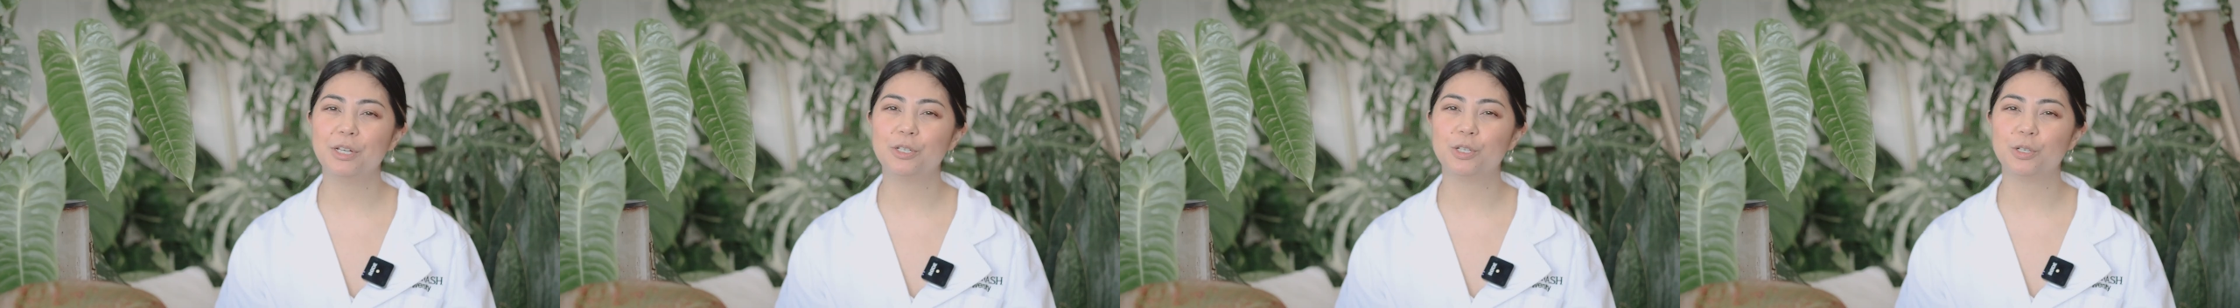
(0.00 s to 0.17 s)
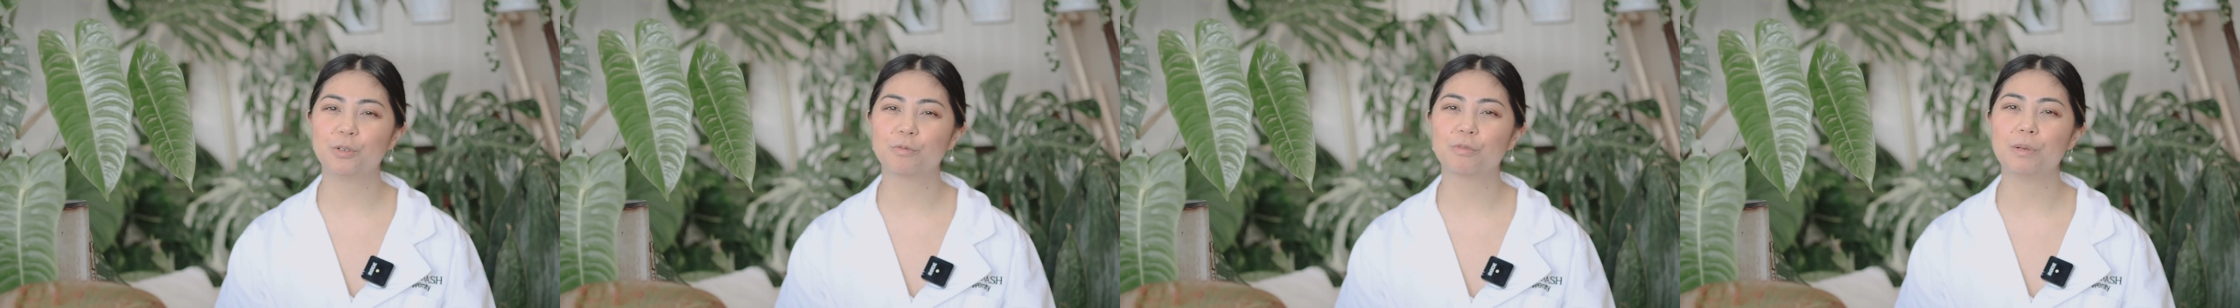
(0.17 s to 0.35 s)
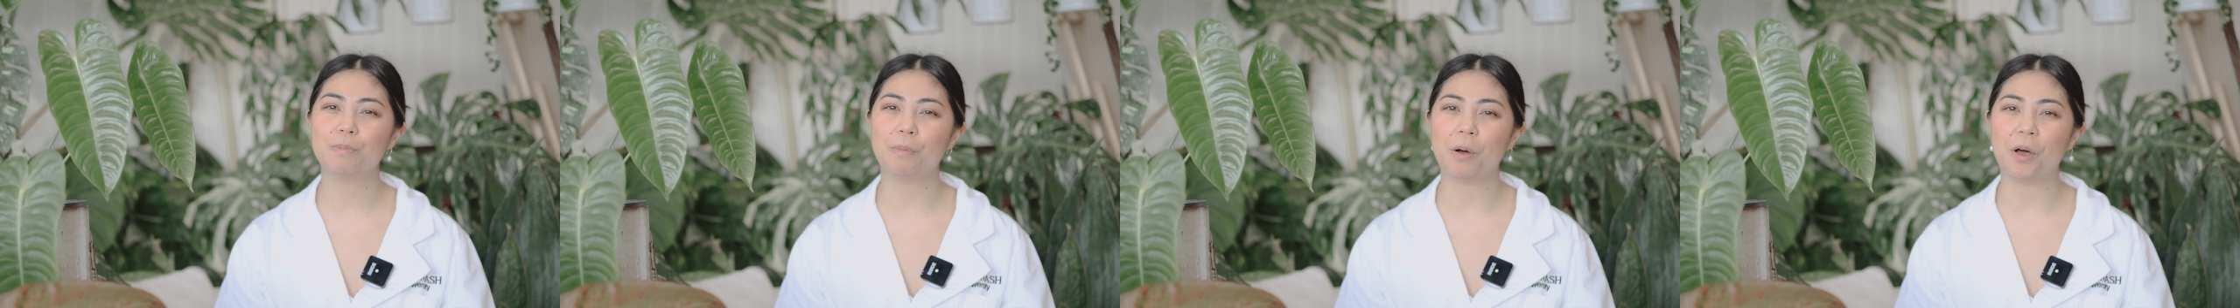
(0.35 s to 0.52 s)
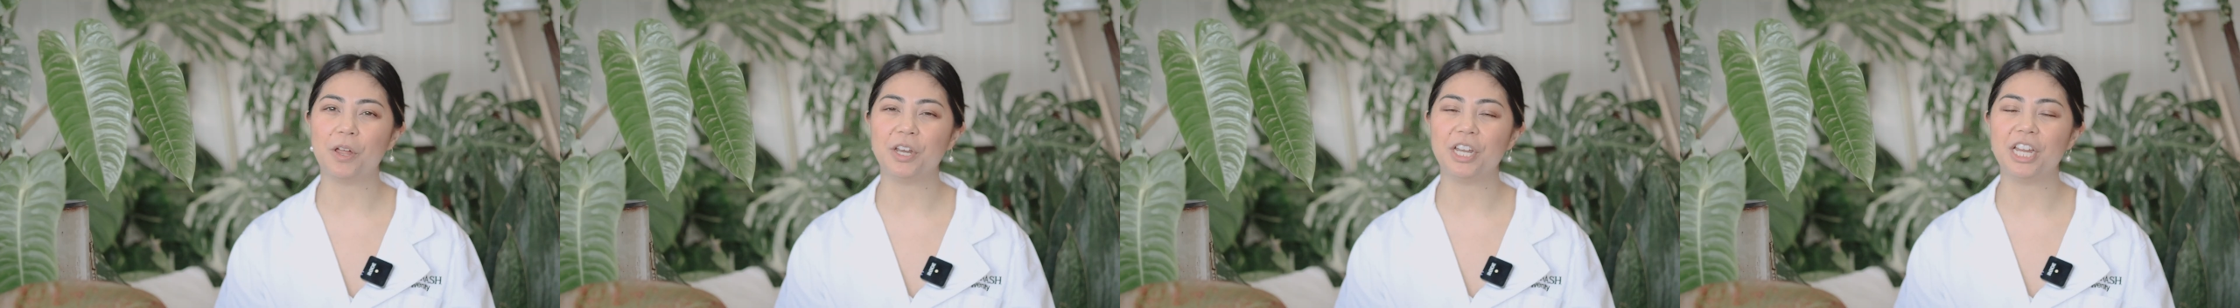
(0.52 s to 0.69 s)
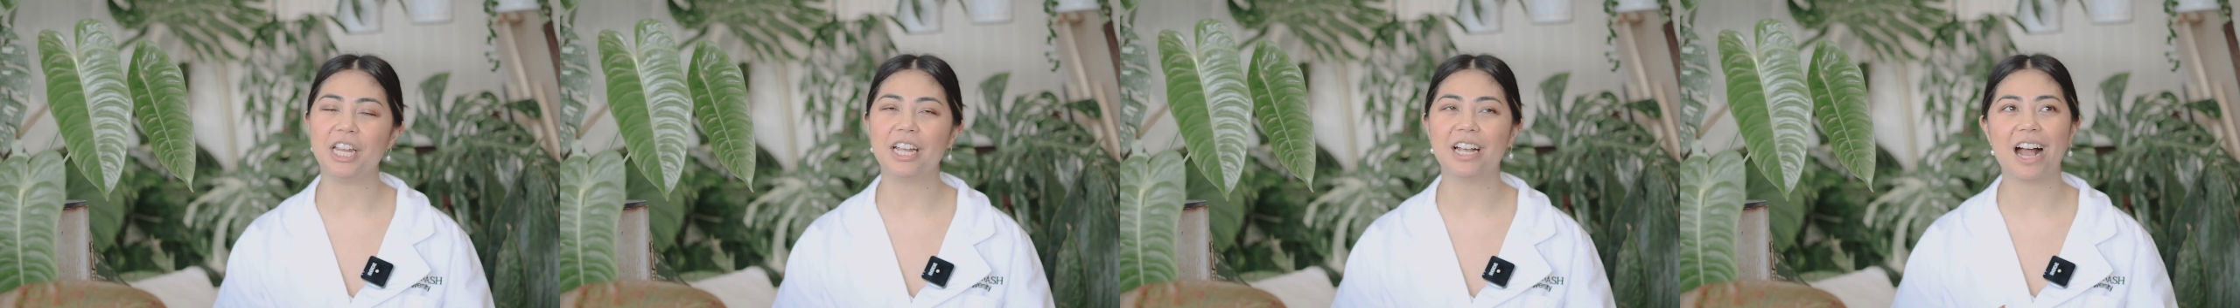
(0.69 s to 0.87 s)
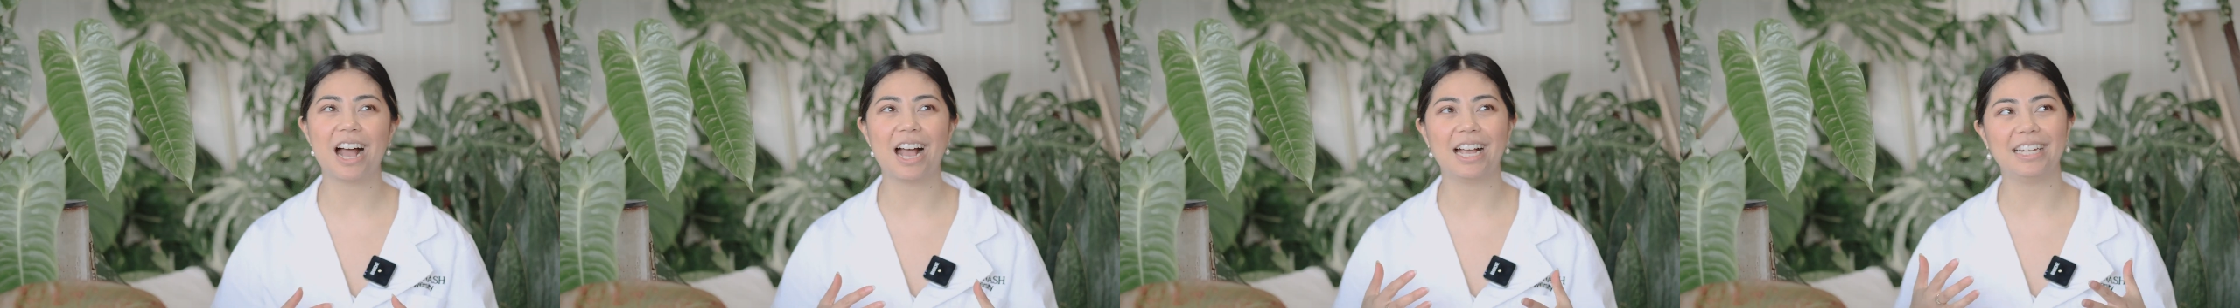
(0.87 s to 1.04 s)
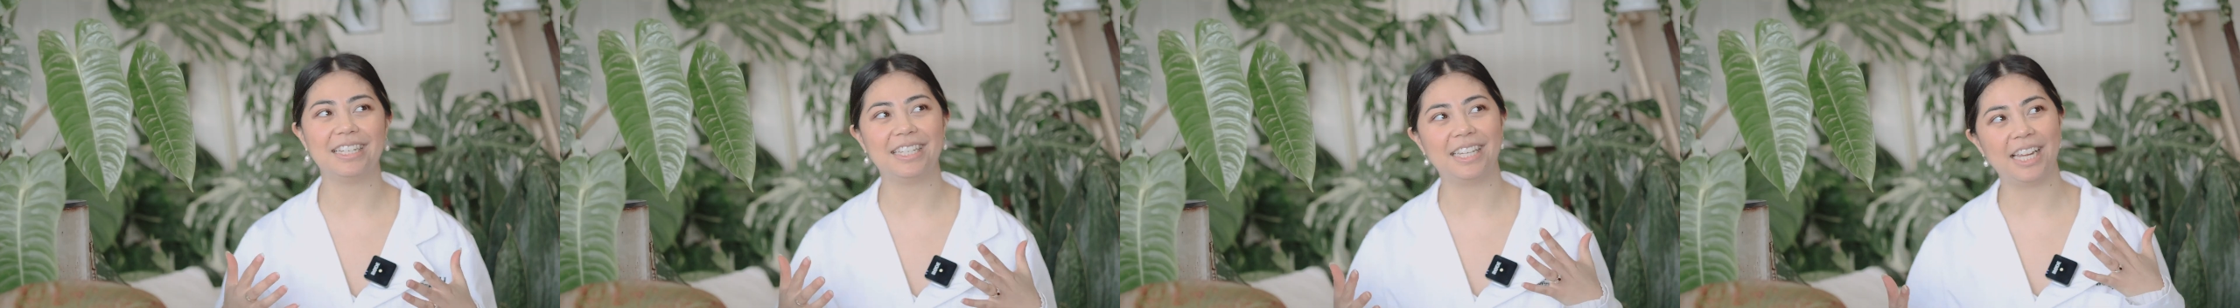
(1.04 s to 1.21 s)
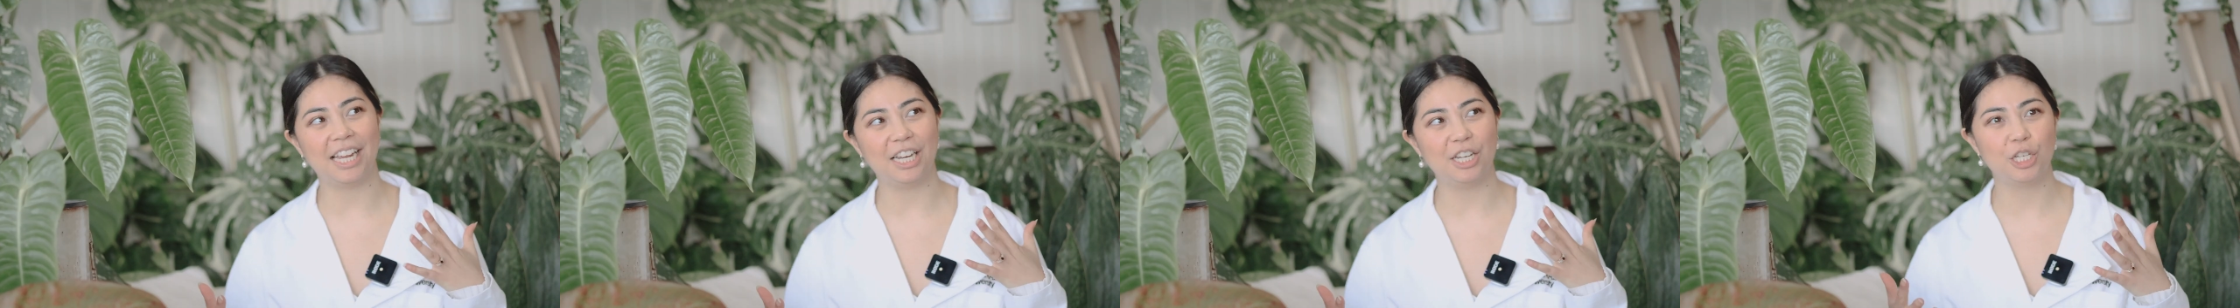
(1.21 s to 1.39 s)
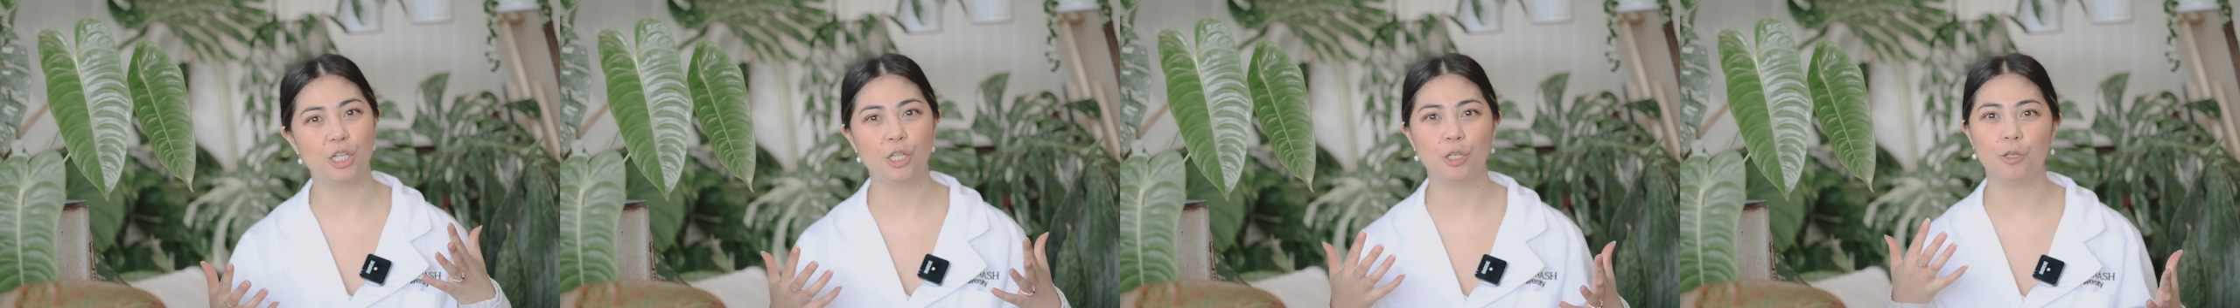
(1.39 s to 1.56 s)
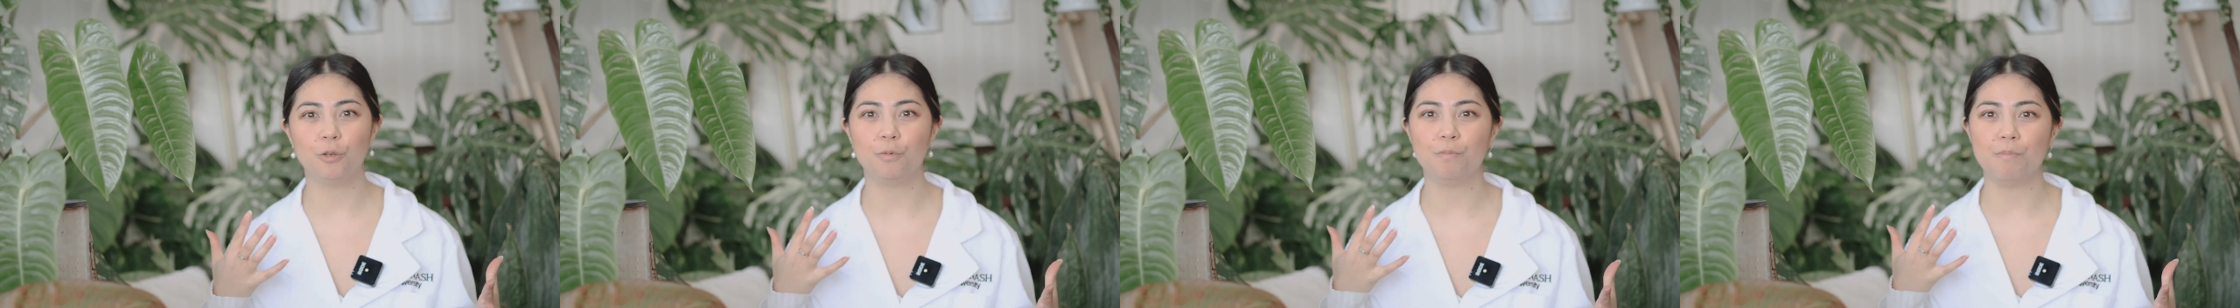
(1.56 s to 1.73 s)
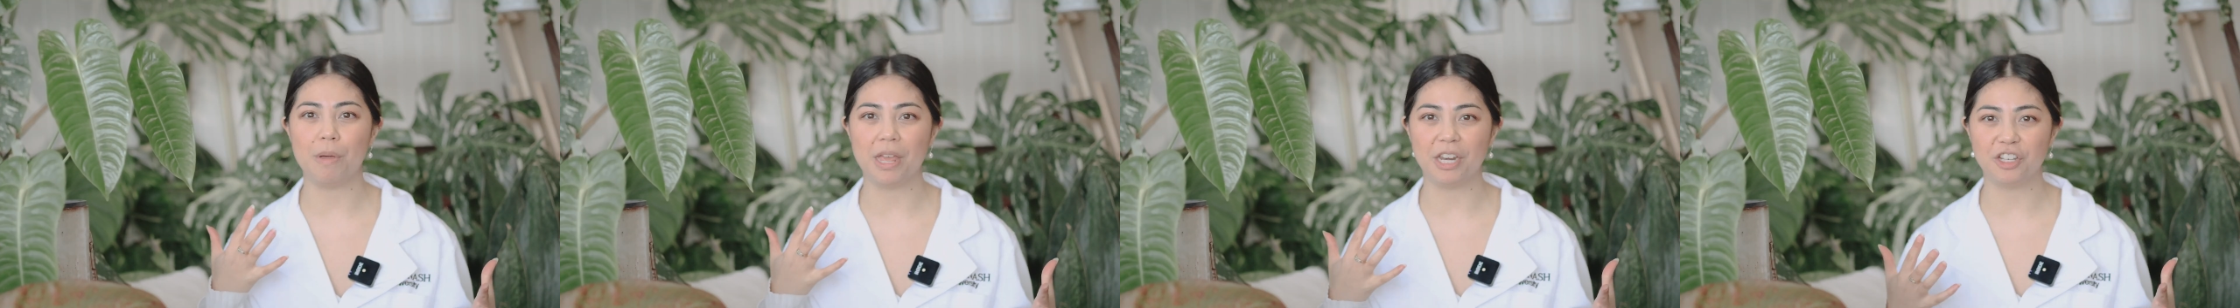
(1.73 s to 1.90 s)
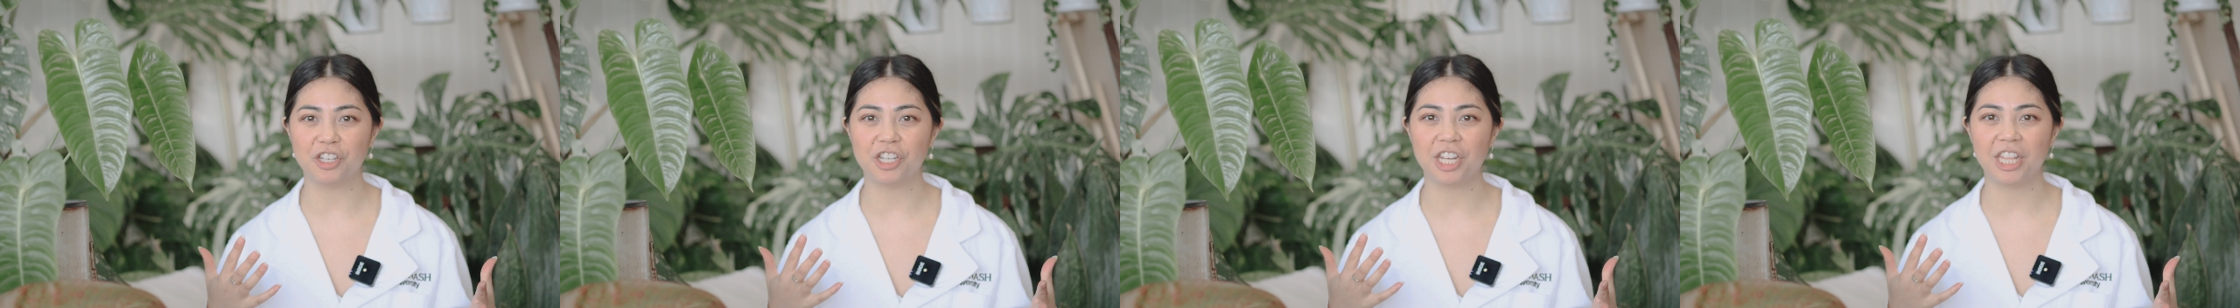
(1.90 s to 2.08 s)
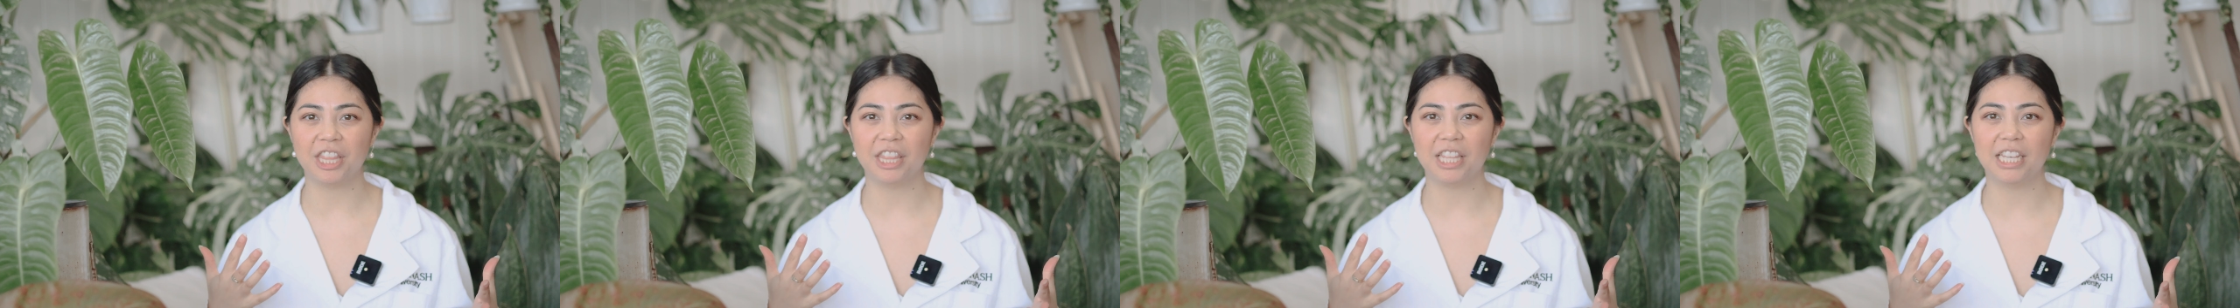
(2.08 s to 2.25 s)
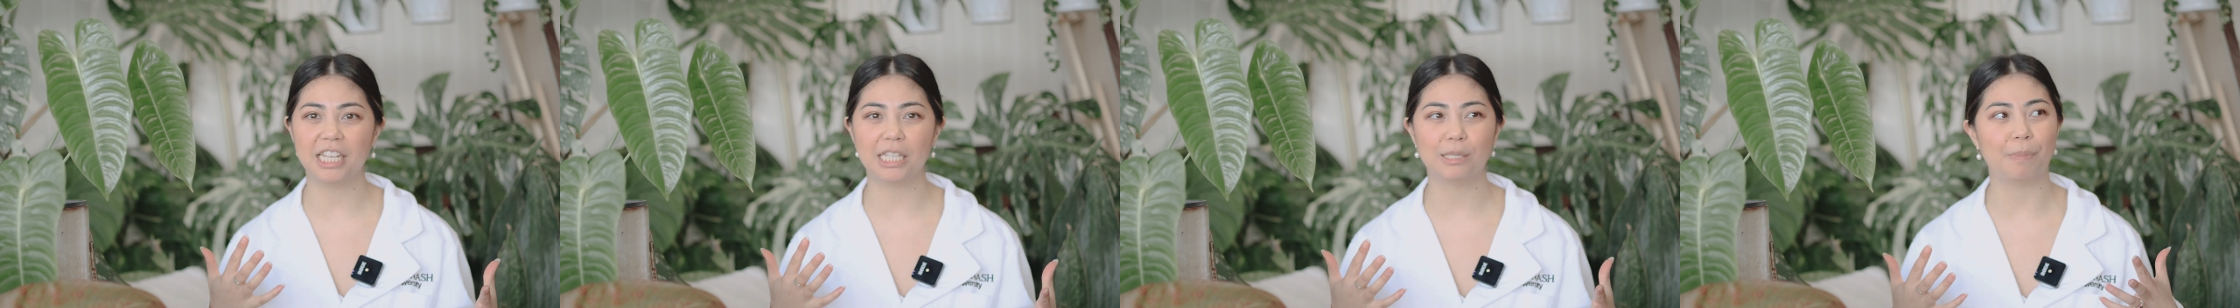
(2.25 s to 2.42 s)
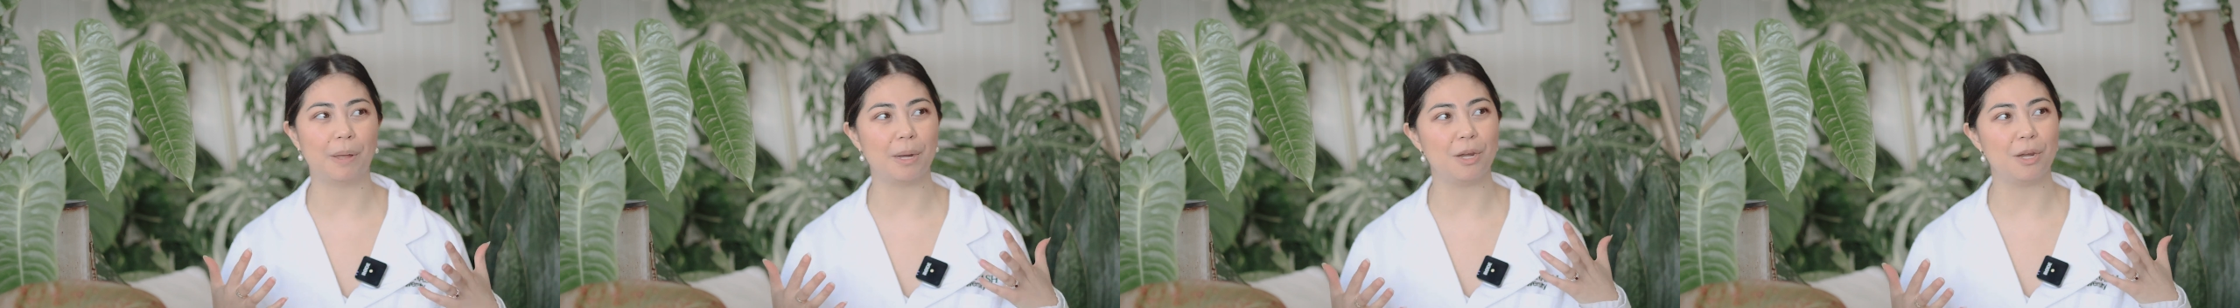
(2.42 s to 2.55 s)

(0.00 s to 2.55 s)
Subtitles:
I do repotting, I tend to mention this,